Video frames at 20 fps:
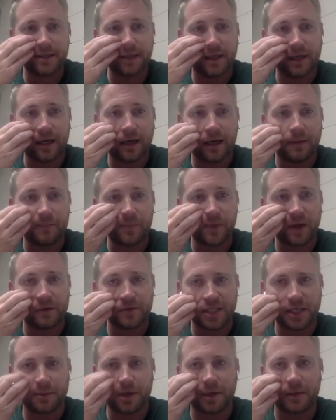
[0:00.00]
I
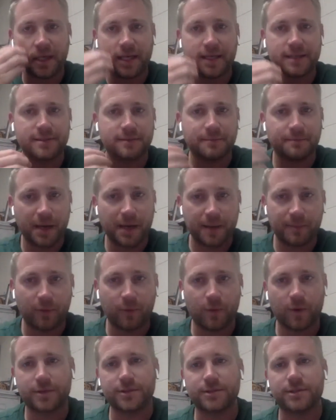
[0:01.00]
was able to get some
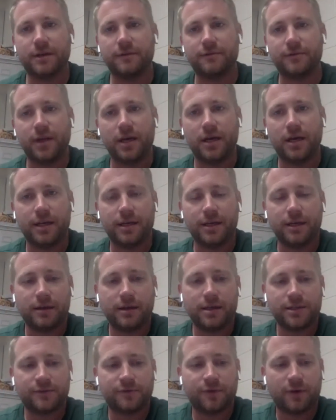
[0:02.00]
paperwork stuff done
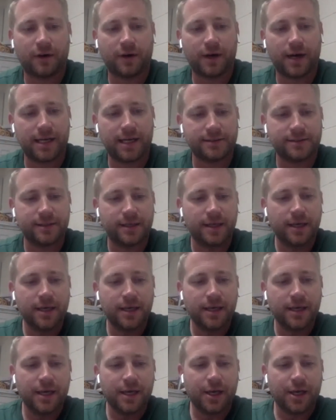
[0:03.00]
as far as,
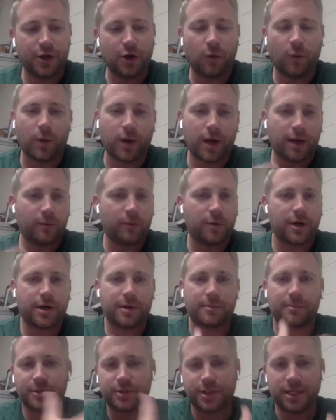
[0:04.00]
what I wanted
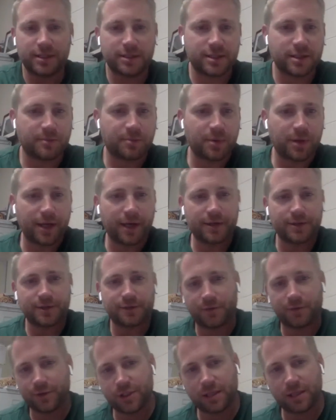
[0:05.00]
to present to the players the
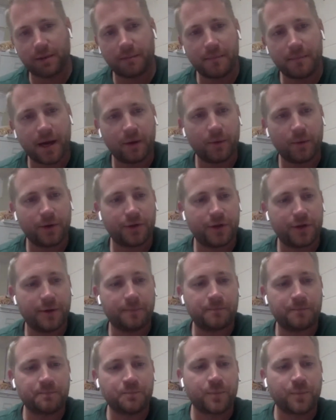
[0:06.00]
first time I met with
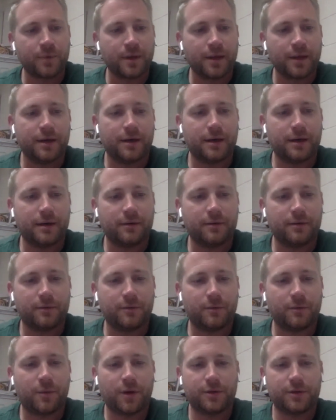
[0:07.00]
them. I
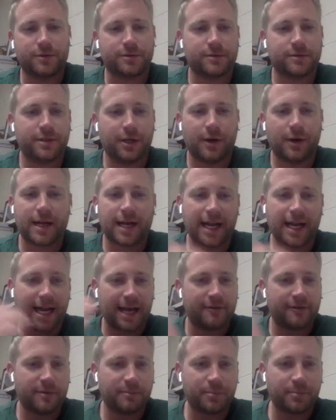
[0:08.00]
kind of
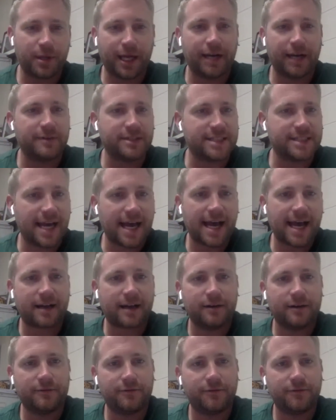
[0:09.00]
have a plan of attack
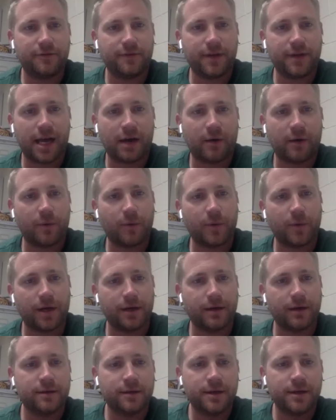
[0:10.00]
of how I want
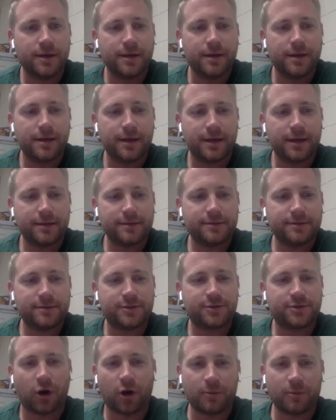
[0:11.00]
to
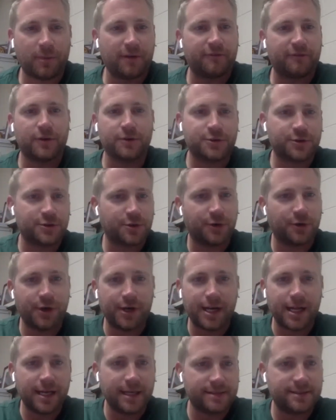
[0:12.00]
start my first
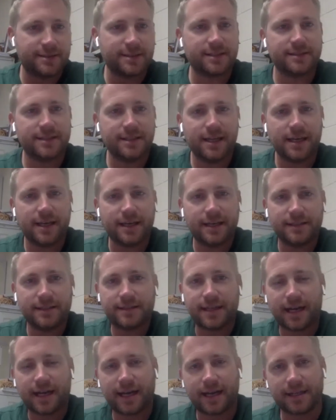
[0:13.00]
30 days, 60 days,
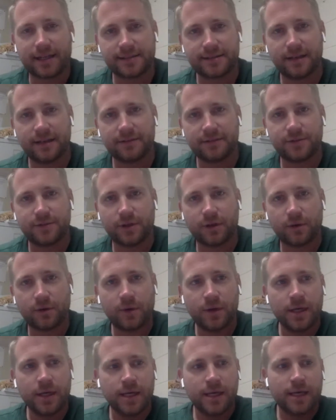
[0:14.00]
that kind of stuff. So
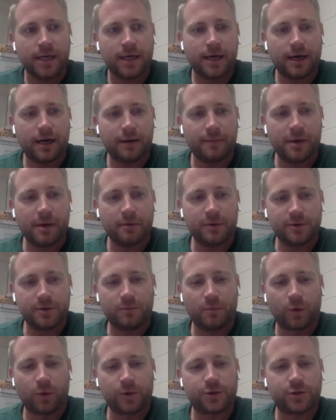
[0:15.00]
it was
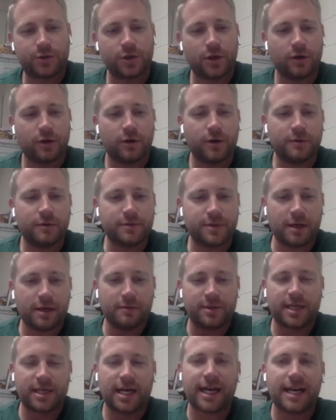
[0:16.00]
more so, it
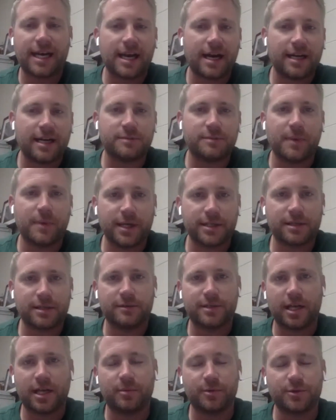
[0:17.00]
was kind of nice because I
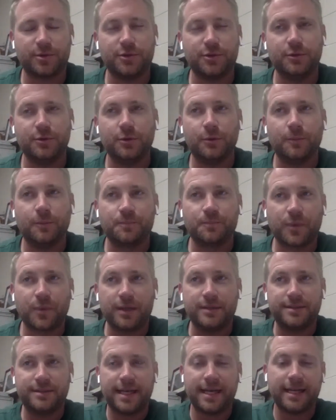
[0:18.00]
was able to
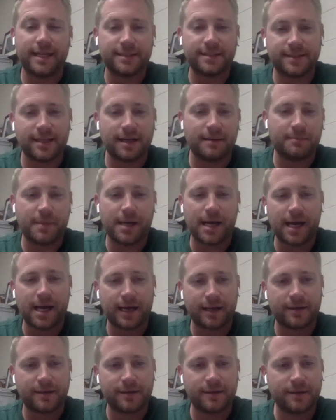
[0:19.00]
take a step
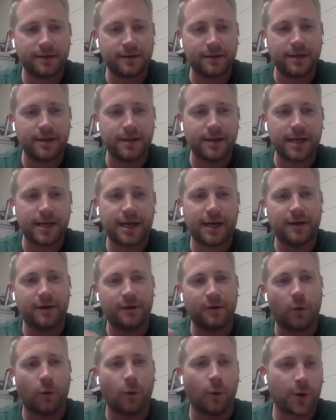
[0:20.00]
back, kind
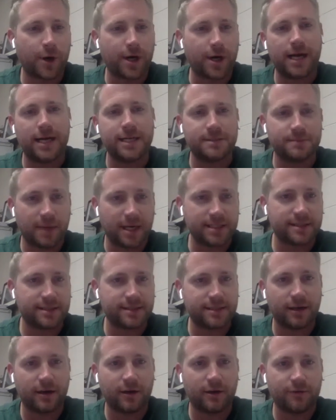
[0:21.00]
of organize
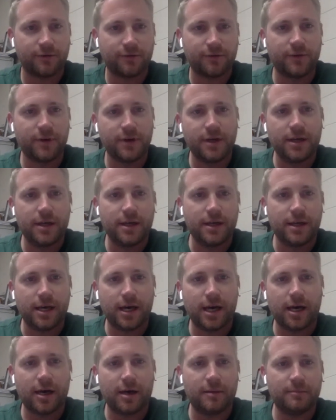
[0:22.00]
myself
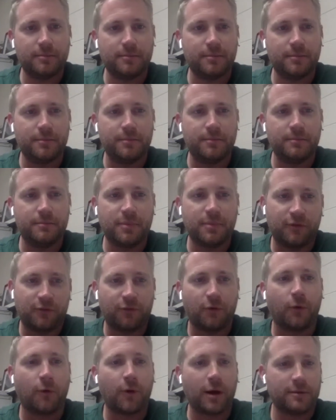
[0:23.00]

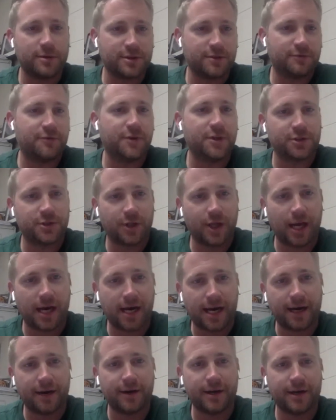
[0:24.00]
before I was officially
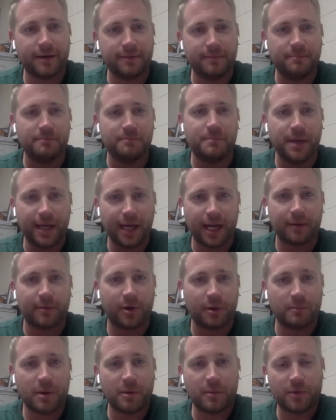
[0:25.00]
hired and being able
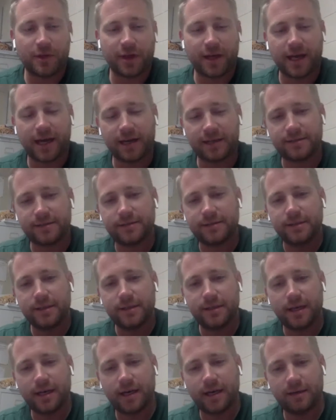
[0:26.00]
to meet with the guys.
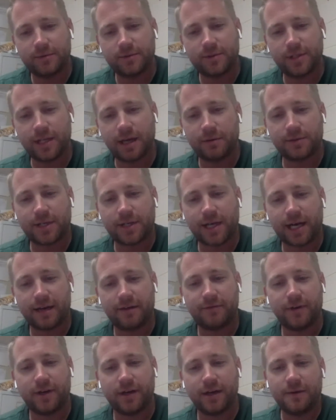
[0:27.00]
So that was kind
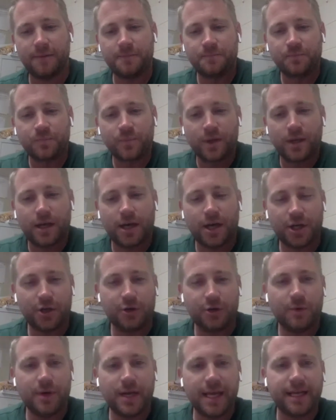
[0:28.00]
of a
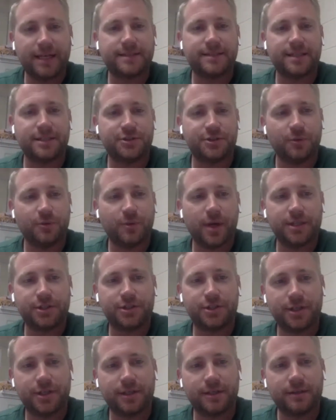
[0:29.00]
unique
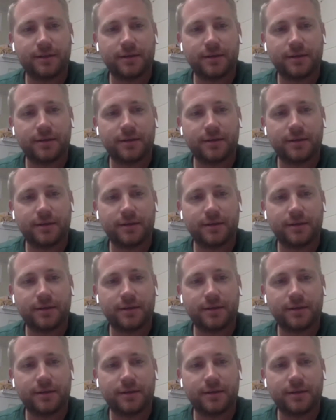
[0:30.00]
situation.